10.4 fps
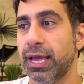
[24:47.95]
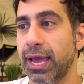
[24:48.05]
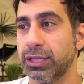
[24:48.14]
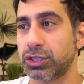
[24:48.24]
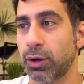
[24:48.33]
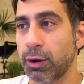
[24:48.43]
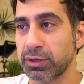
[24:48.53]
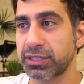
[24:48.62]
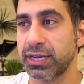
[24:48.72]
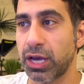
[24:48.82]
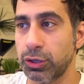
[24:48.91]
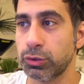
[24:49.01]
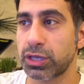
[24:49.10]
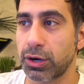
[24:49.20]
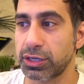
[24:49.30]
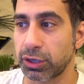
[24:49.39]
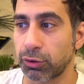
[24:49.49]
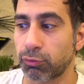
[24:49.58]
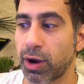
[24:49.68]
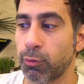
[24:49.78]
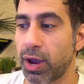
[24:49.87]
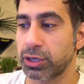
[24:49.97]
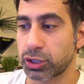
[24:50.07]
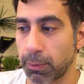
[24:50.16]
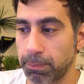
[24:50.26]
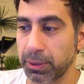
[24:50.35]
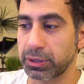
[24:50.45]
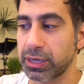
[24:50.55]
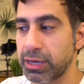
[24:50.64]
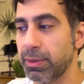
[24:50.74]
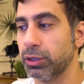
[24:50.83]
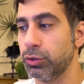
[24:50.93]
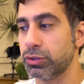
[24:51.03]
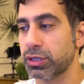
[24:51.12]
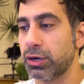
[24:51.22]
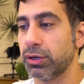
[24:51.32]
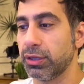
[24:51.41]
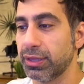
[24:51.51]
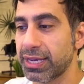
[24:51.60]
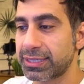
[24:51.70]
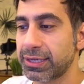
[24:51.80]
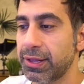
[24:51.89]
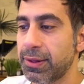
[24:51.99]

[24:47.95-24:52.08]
And so I will say a newsletter is a great way to start building the email newsletter list.